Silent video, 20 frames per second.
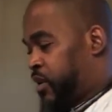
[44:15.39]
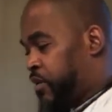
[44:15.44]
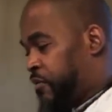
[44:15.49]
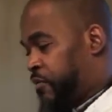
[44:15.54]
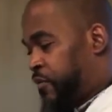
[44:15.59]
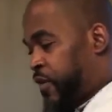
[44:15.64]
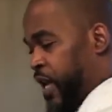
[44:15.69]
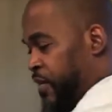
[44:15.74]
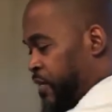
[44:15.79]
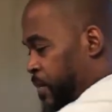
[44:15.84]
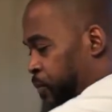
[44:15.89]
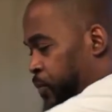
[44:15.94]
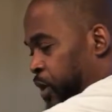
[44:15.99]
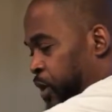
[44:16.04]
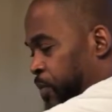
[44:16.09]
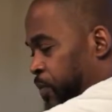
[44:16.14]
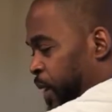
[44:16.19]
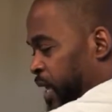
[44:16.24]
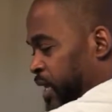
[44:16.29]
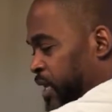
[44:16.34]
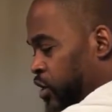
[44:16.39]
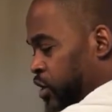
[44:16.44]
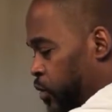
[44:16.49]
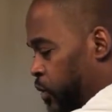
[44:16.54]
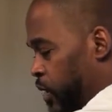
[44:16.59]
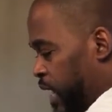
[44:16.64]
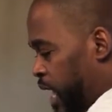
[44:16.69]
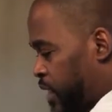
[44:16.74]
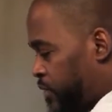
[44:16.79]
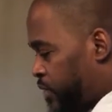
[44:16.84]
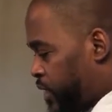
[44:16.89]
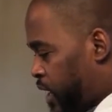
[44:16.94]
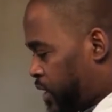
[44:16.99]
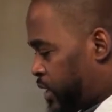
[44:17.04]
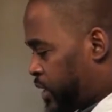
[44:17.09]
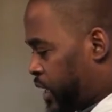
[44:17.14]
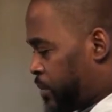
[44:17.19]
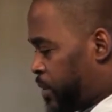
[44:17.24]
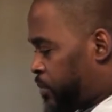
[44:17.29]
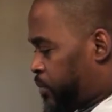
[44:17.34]
Vivian, prepaid legal, whatever. I
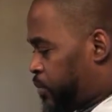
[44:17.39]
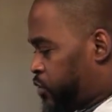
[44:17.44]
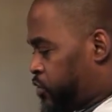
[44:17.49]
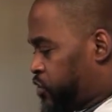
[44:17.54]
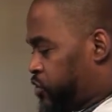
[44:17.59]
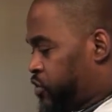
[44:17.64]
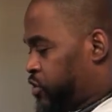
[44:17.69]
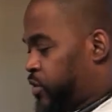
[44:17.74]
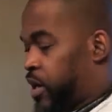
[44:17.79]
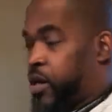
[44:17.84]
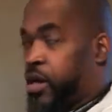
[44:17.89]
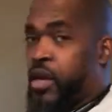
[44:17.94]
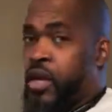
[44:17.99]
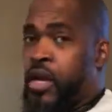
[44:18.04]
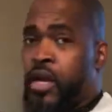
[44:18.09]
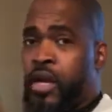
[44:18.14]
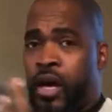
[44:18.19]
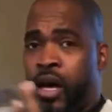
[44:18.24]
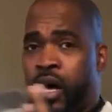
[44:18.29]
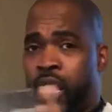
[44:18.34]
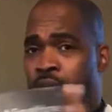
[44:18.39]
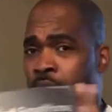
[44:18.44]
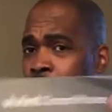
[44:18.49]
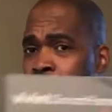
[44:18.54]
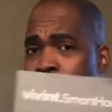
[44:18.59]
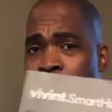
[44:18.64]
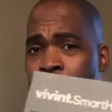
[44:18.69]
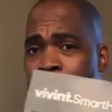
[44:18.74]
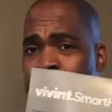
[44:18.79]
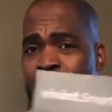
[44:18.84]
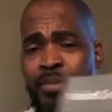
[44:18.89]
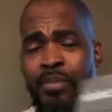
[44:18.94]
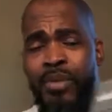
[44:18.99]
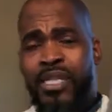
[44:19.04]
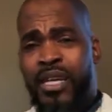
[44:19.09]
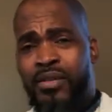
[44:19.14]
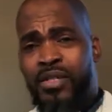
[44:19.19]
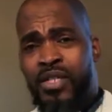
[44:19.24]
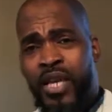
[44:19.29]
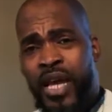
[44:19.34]
got my brochures right here. I'm going to give
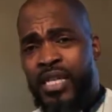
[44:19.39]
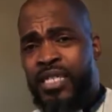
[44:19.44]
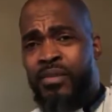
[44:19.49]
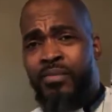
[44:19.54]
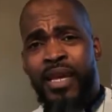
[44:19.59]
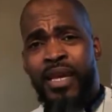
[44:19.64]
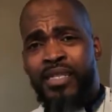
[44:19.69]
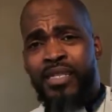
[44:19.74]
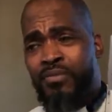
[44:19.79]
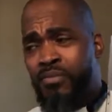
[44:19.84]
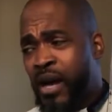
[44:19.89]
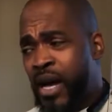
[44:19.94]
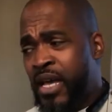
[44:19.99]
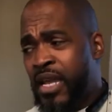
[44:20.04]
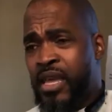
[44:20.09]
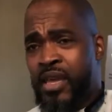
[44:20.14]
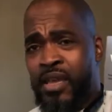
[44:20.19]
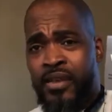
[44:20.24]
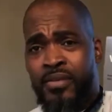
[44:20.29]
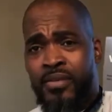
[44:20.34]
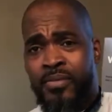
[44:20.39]
myself a chance to make some money.